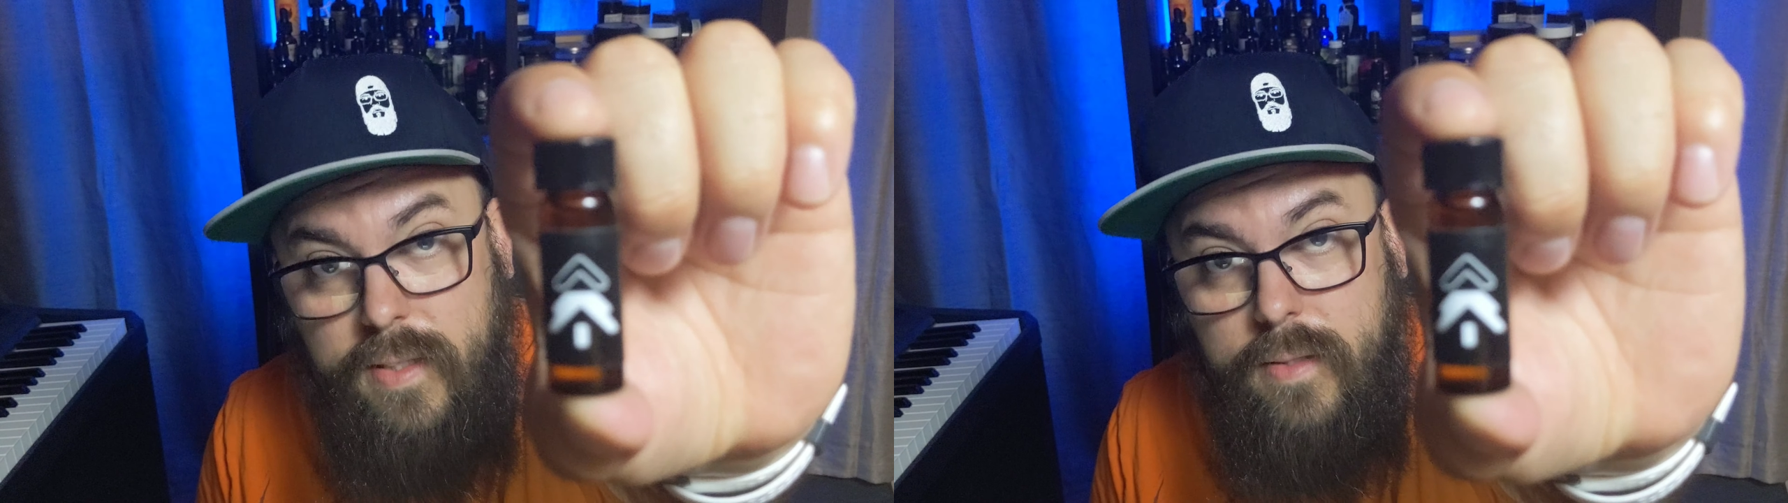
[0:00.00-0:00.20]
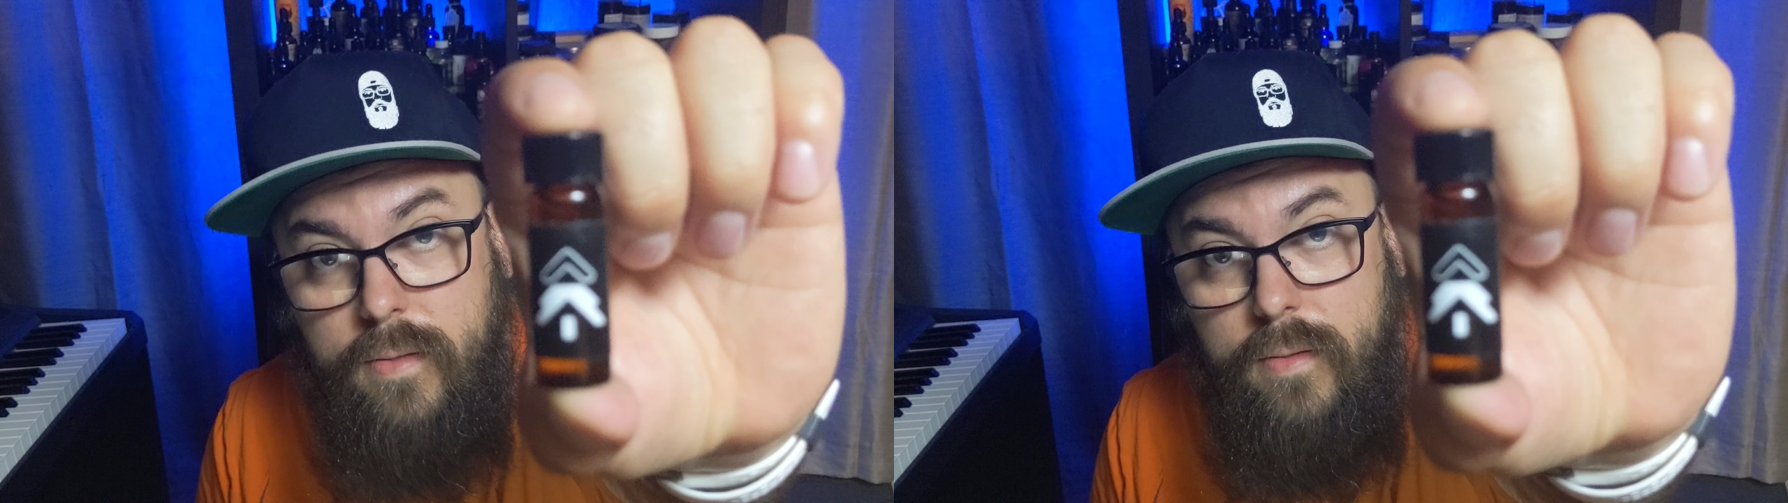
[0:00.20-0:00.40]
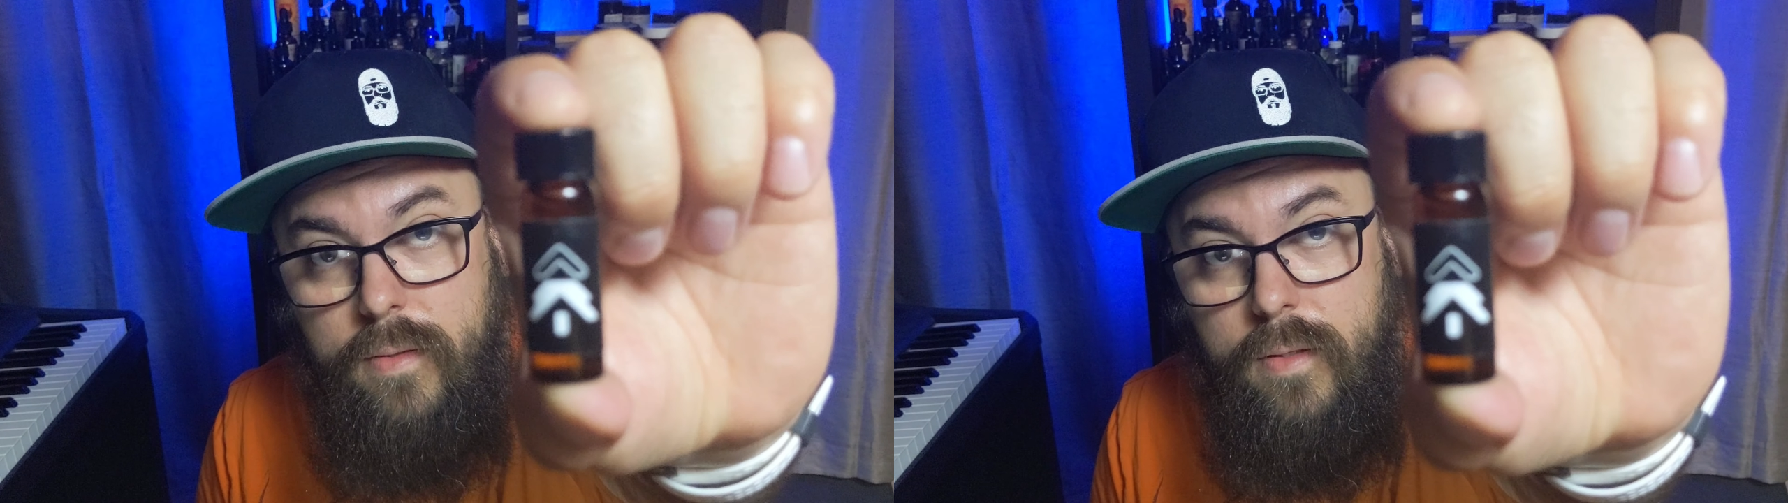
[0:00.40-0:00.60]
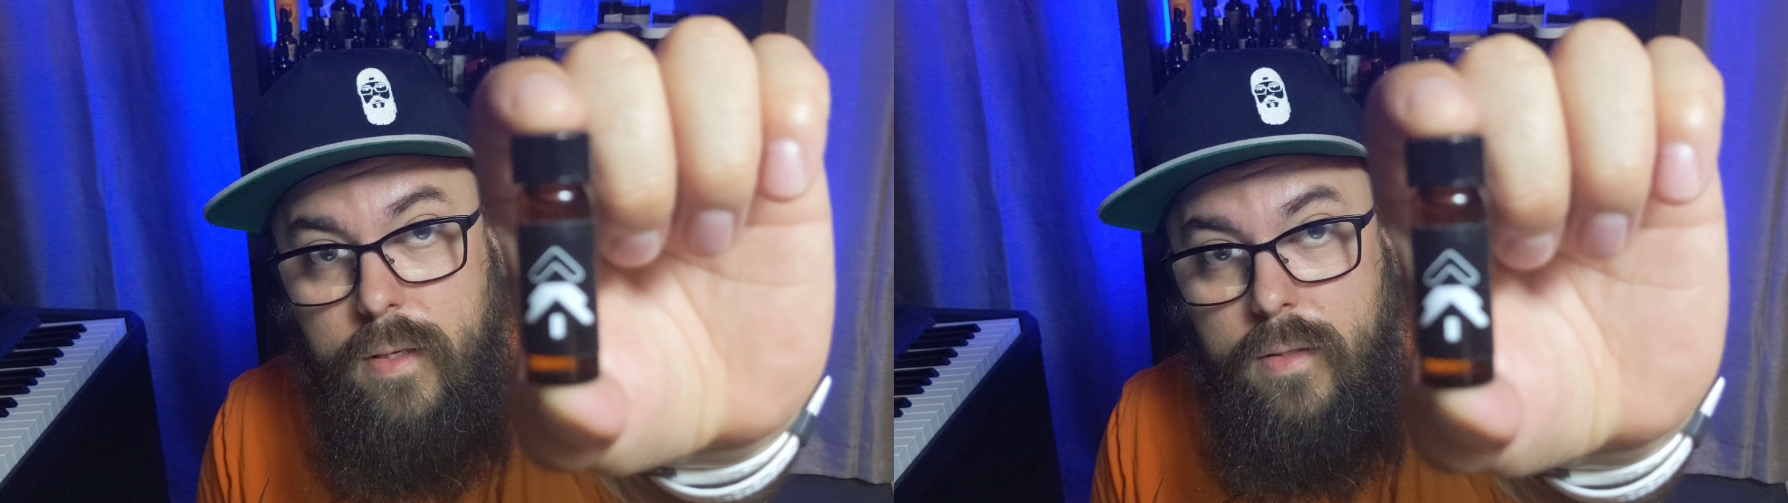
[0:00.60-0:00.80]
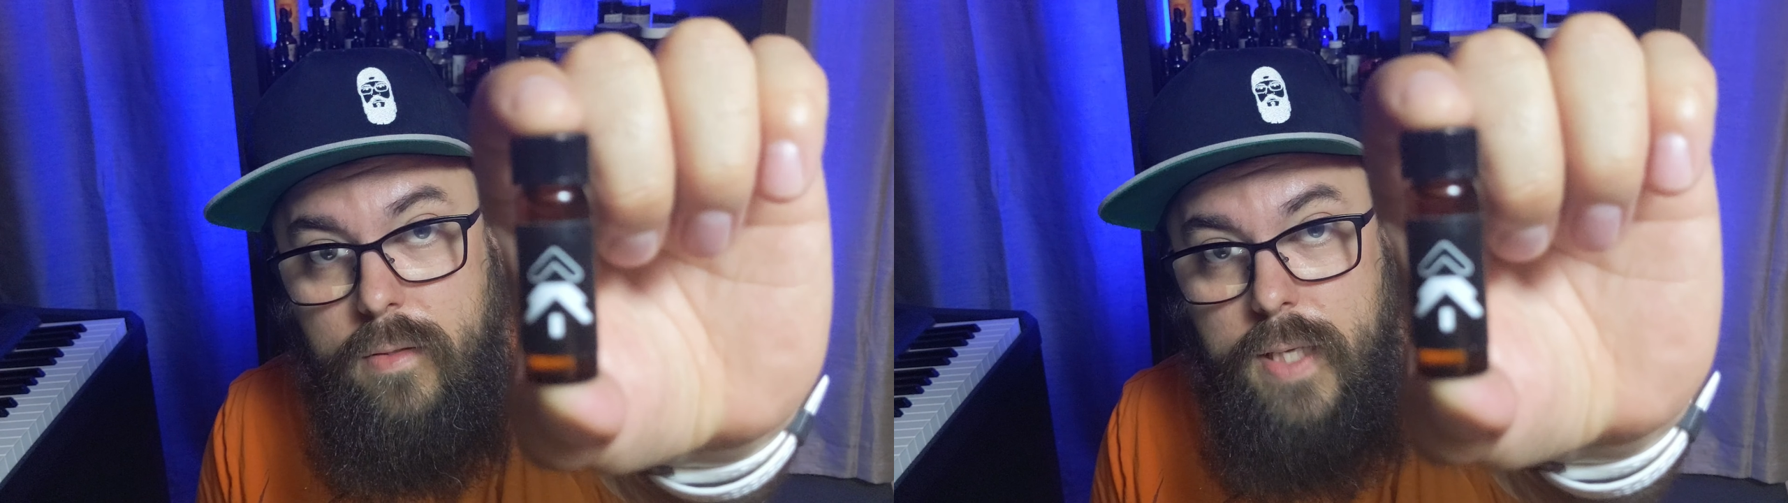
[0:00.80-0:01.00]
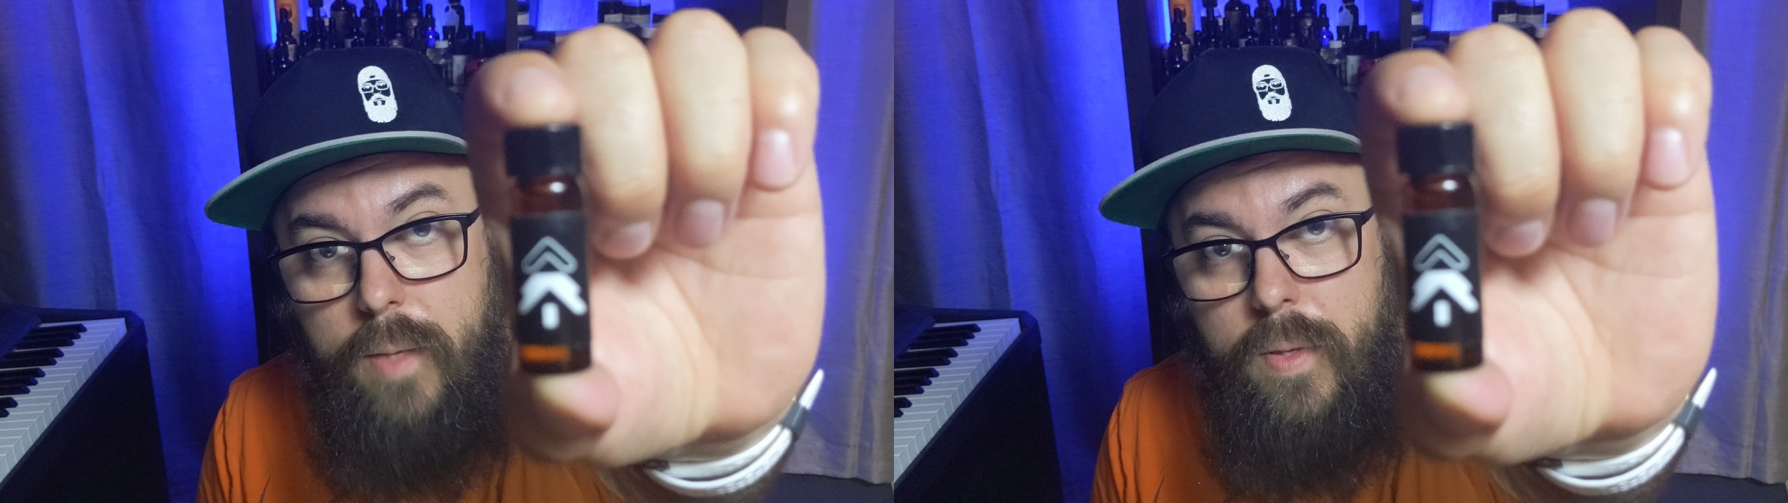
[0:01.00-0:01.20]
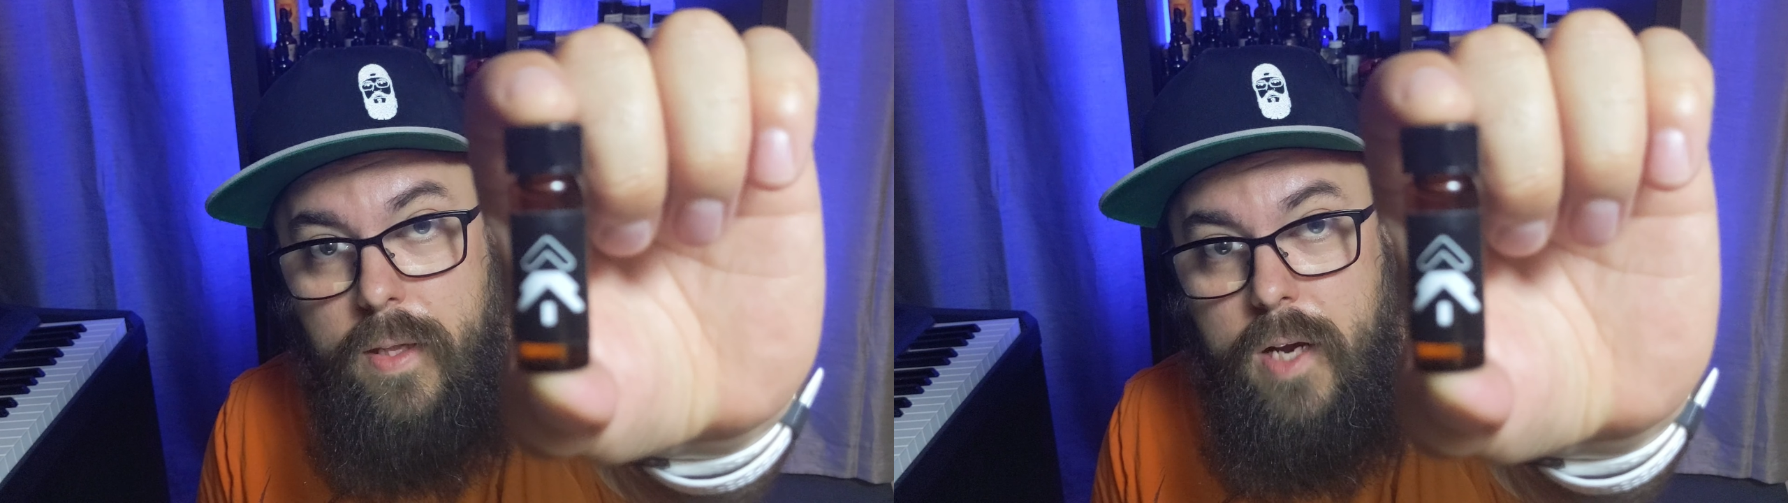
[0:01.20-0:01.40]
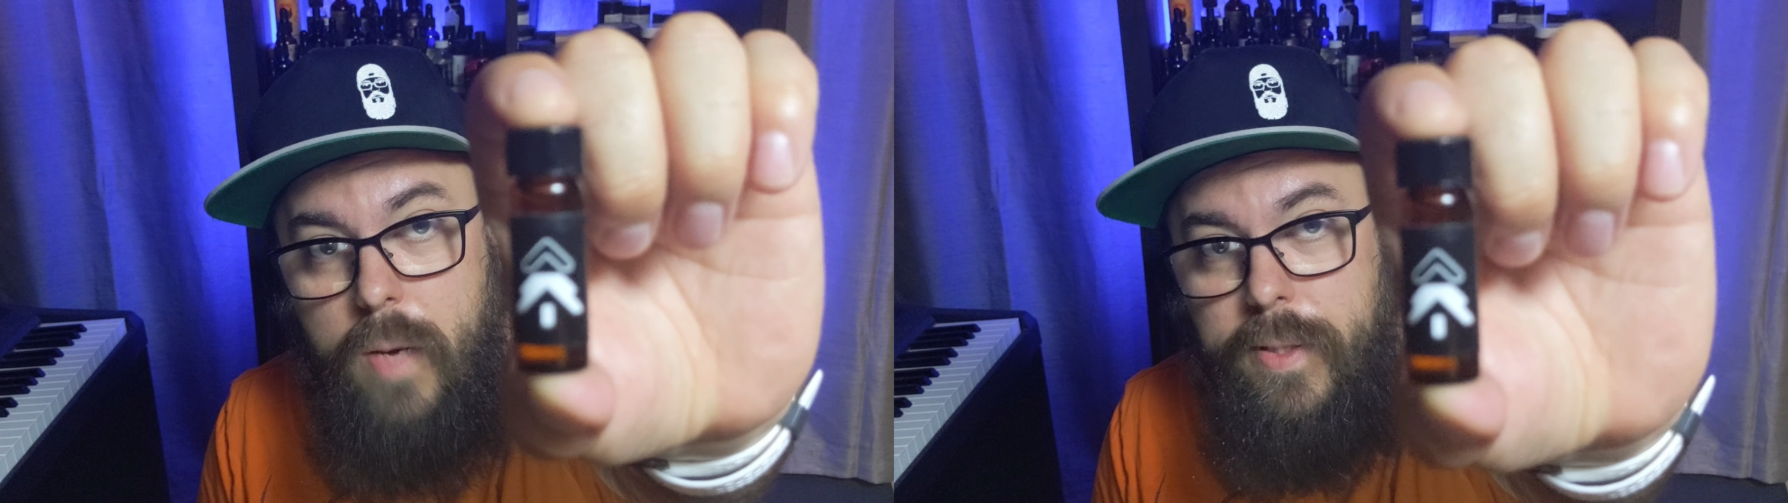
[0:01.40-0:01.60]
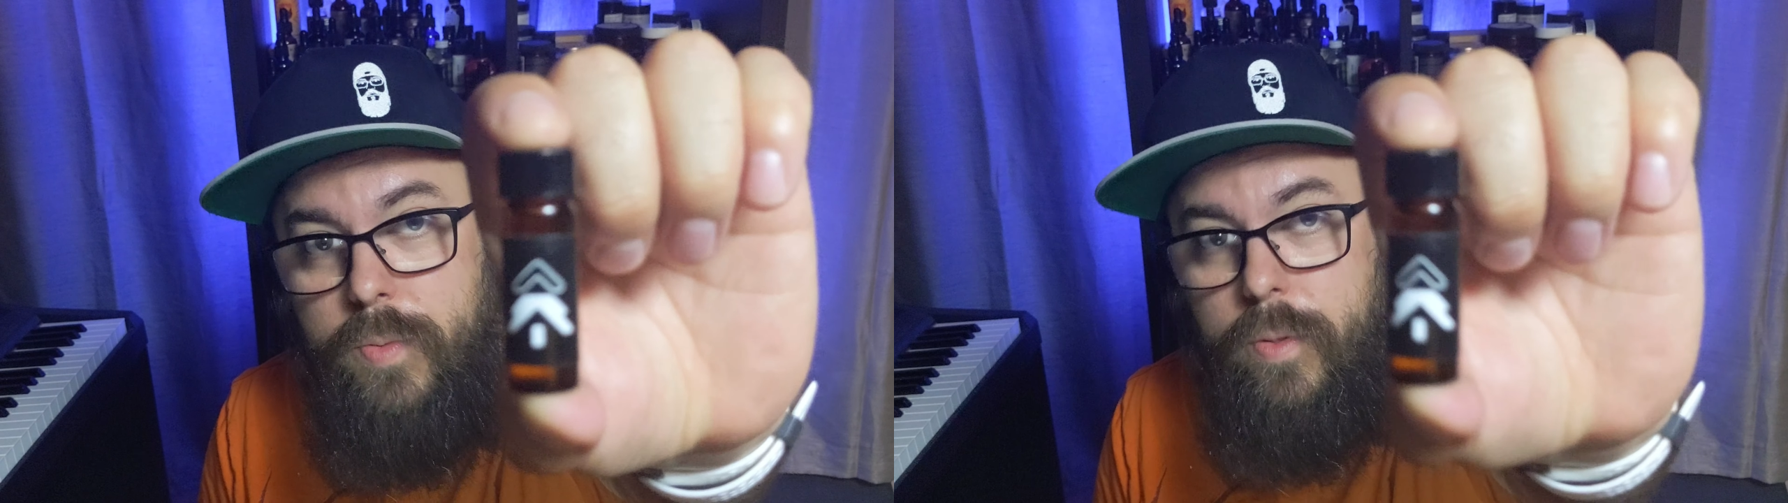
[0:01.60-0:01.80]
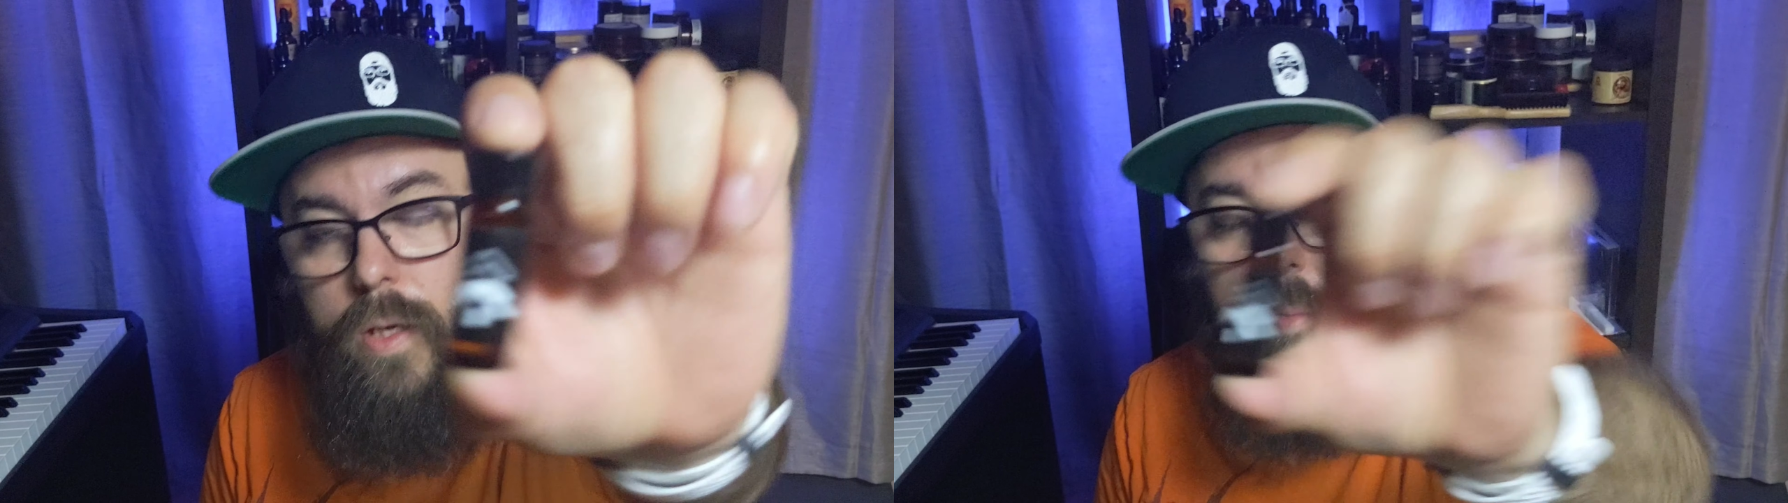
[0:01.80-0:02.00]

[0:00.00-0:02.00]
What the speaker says: is, tell me in the comments below.